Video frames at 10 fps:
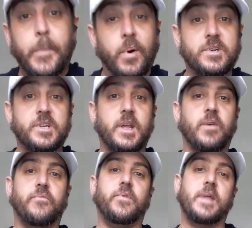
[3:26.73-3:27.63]
pushing
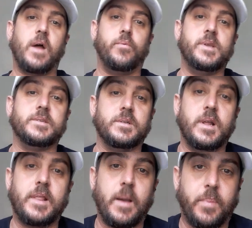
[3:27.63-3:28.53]
it for that reason
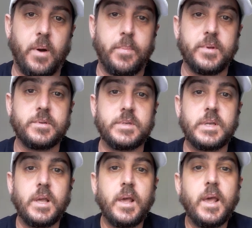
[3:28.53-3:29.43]
and that purpose.
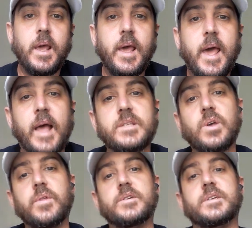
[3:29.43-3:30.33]
And
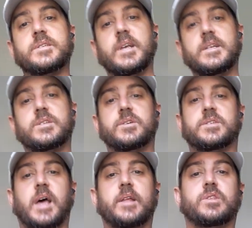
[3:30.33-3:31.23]
so there's a sinister
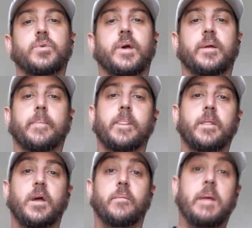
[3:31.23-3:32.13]
side to it.
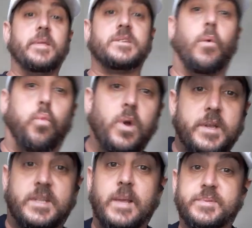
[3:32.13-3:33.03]
Or maybe there's a really
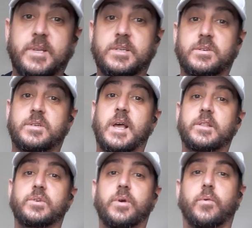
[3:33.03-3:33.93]
deep sinister side
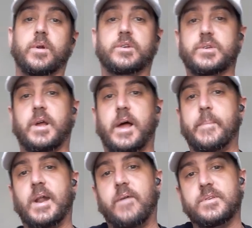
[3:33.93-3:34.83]
to it, which,
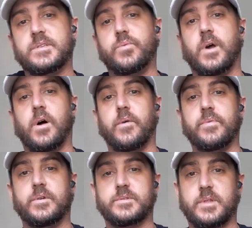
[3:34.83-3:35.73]
obviously
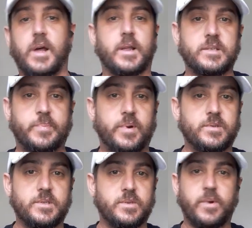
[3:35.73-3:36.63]
there's a lot of
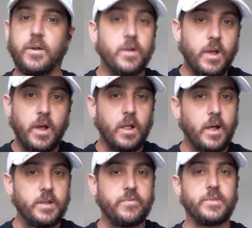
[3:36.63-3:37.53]
conspiracies around a
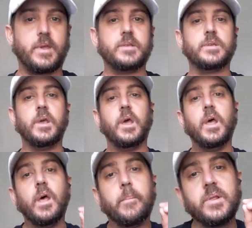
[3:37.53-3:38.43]
lot of different things.
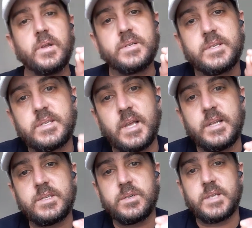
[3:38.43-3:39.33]
But there's a
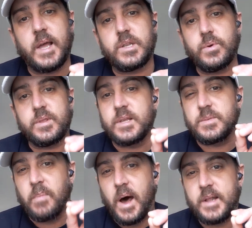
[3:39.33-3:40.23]
sinister side to it that's
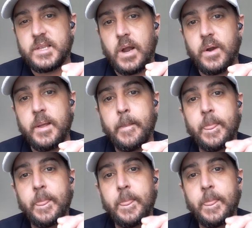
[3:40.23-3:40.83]
monetary,